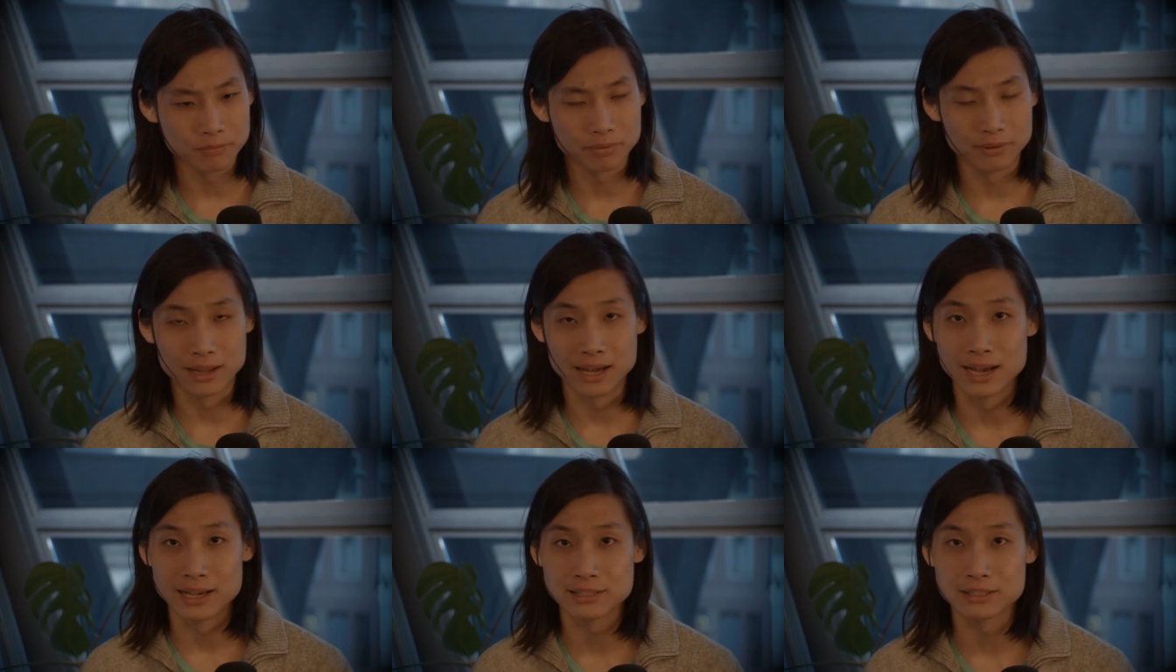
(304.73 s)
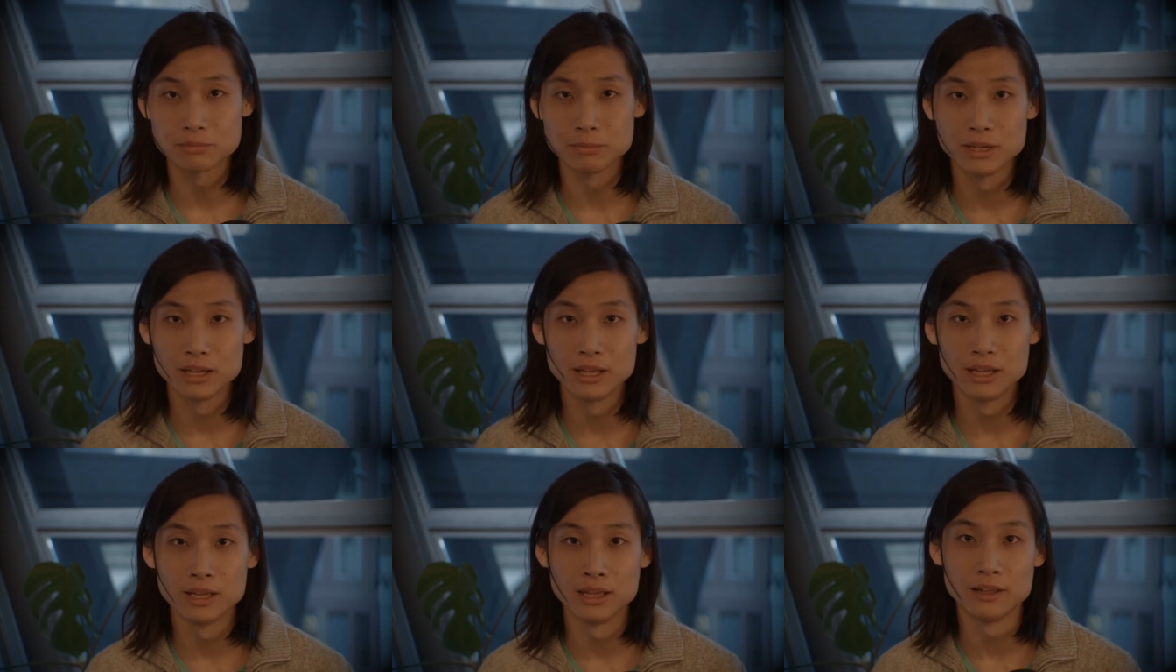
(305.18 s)

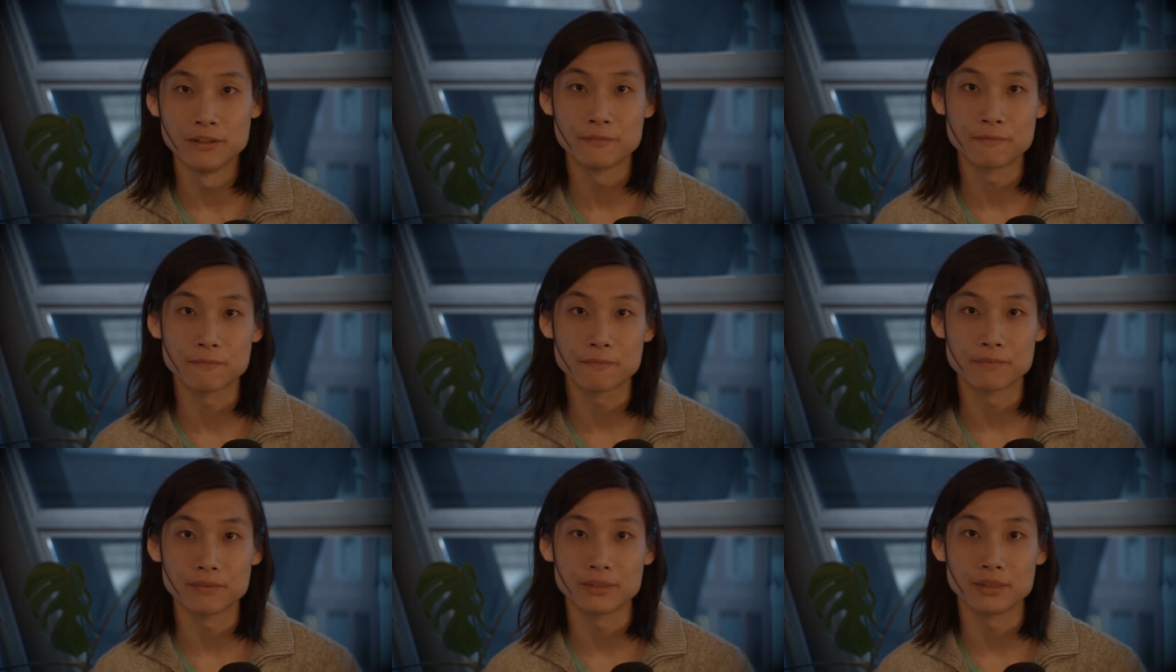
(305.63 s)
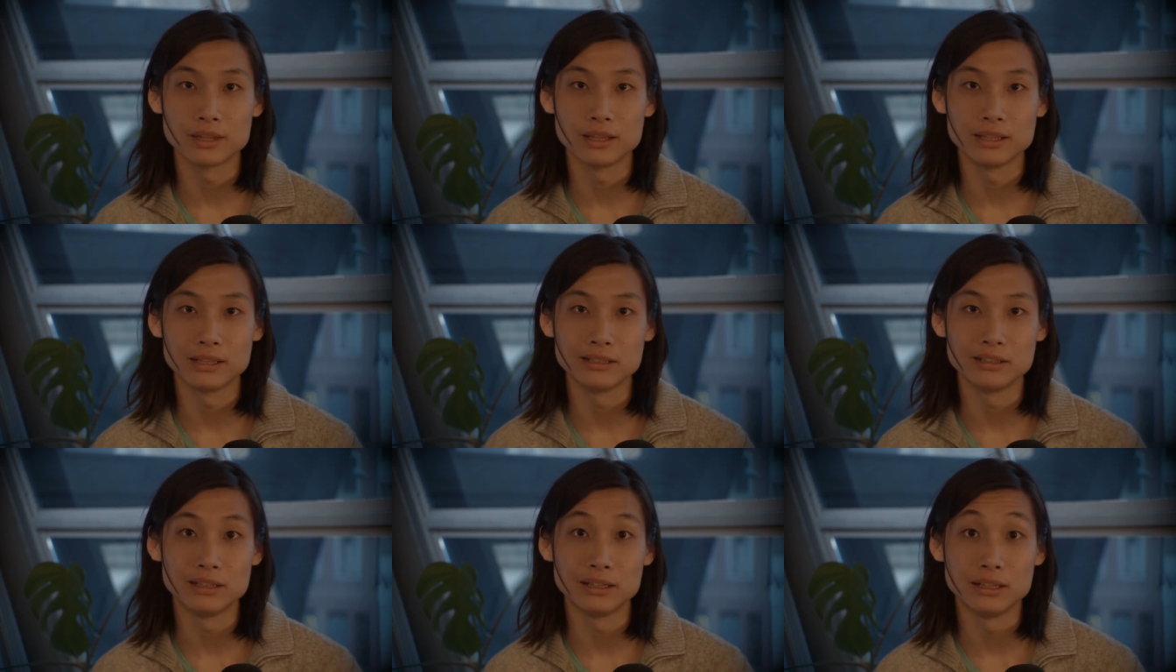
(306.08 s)
plasma,
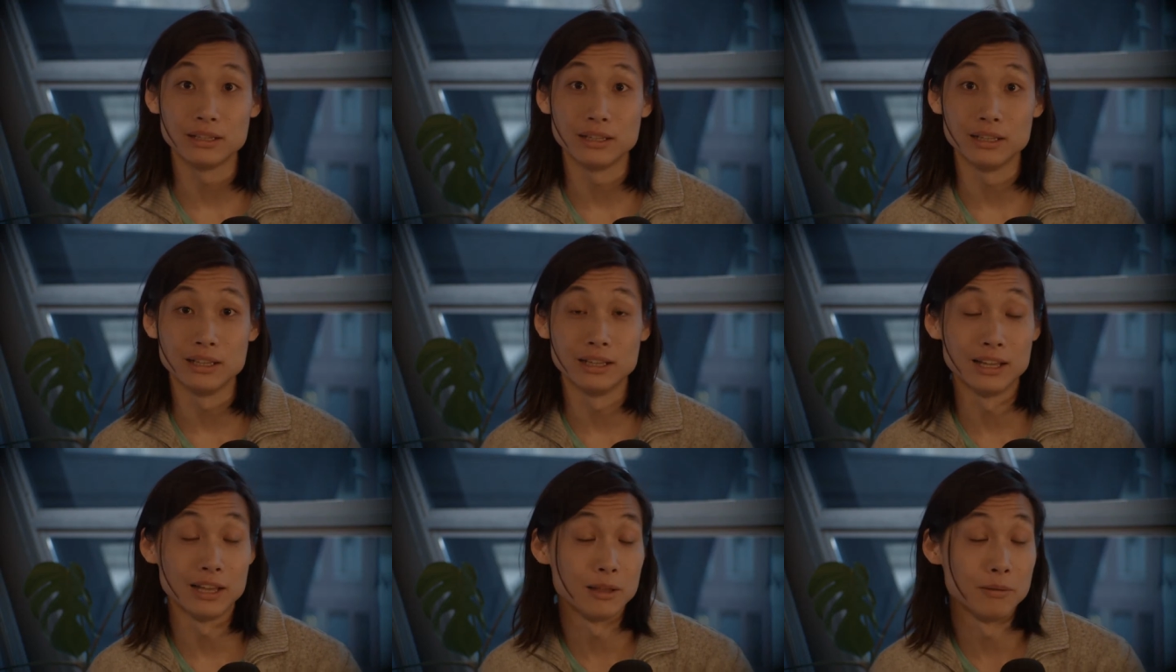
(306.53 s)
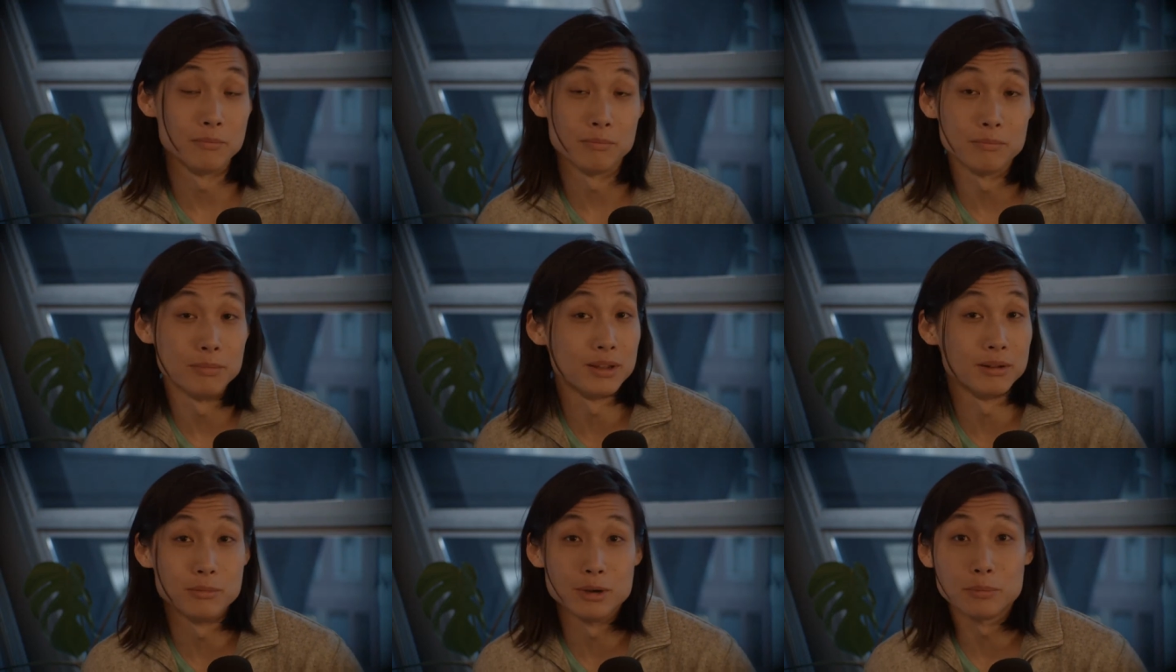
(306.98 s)
uh,
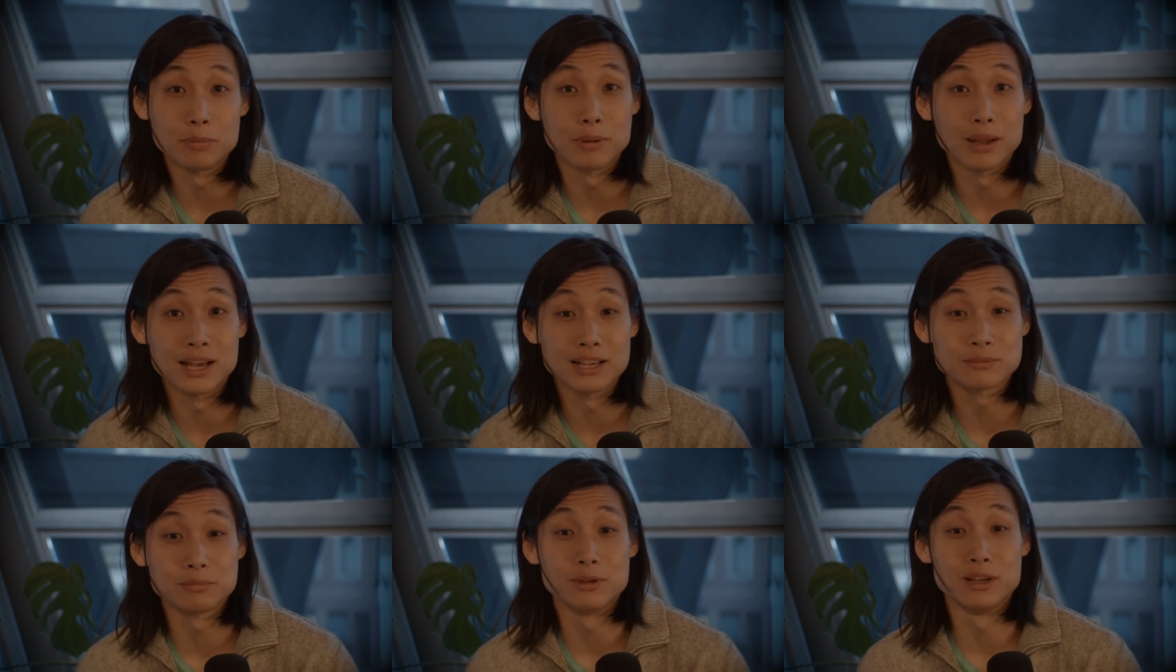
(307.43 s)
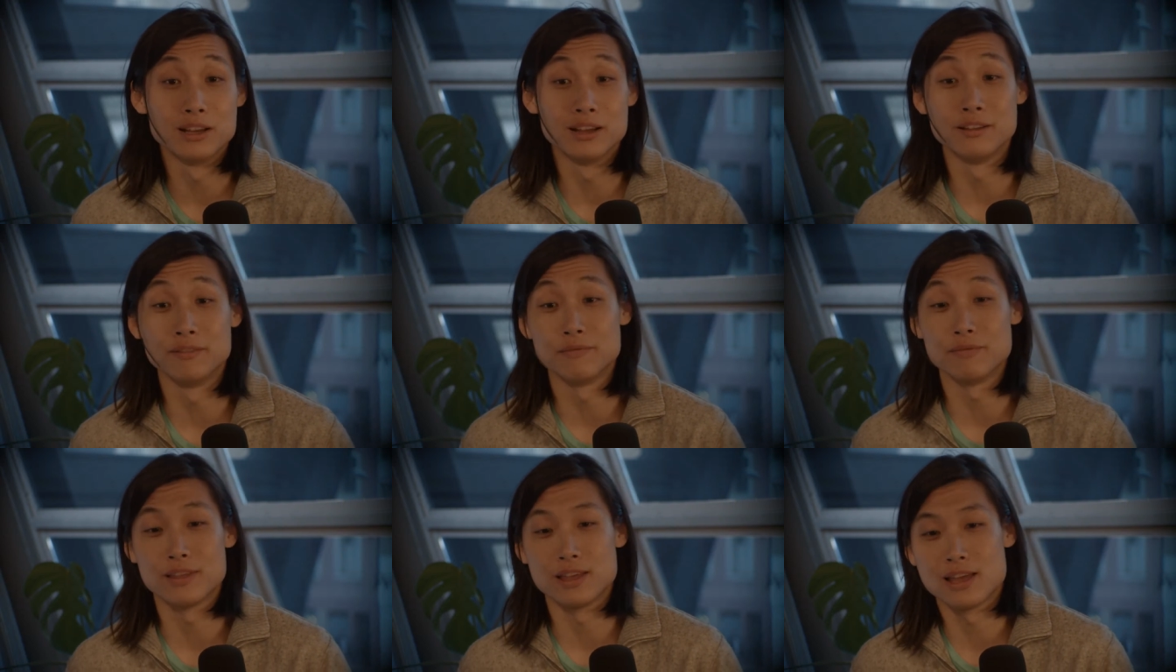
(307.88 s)
minimal
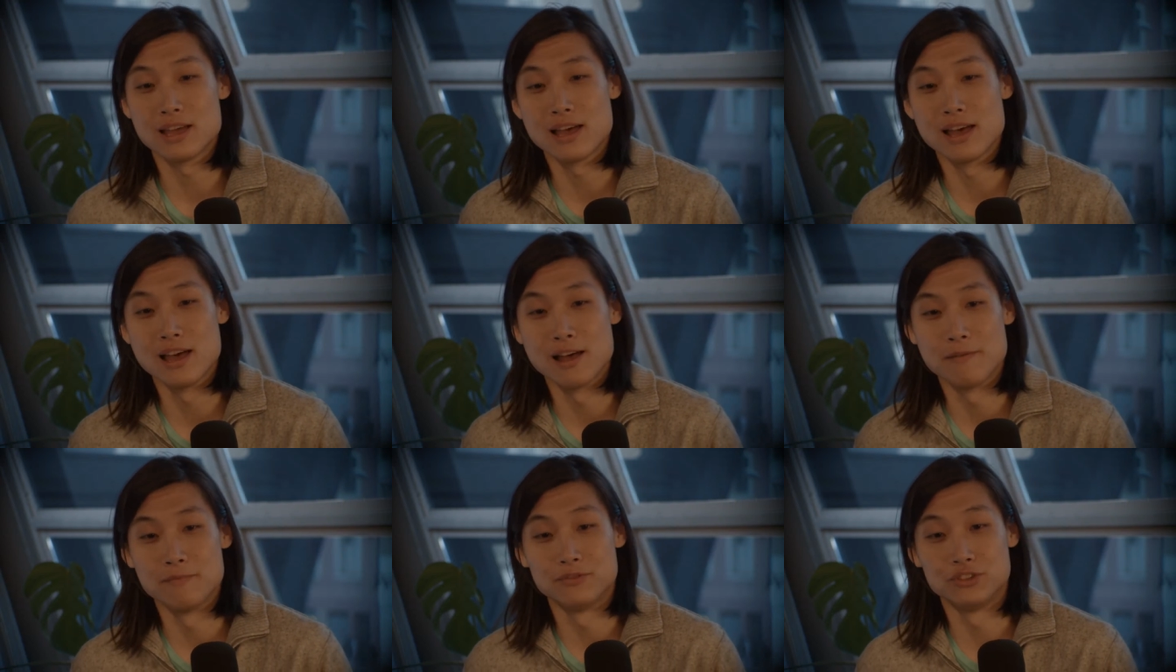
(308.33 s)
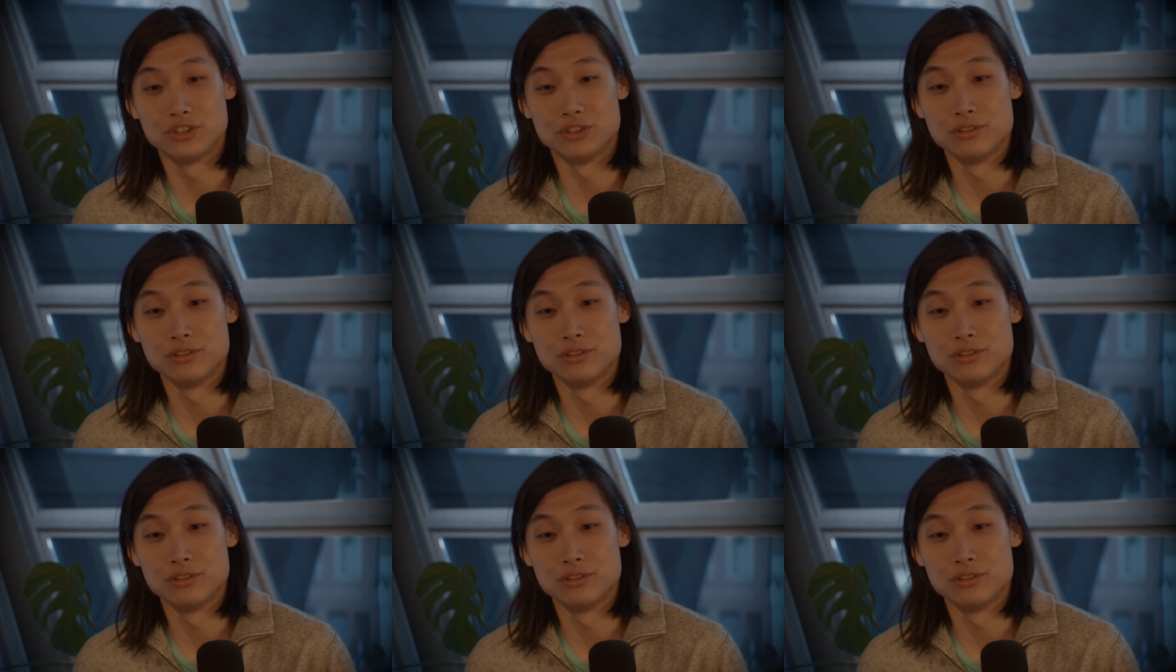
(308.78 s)
plasma uh,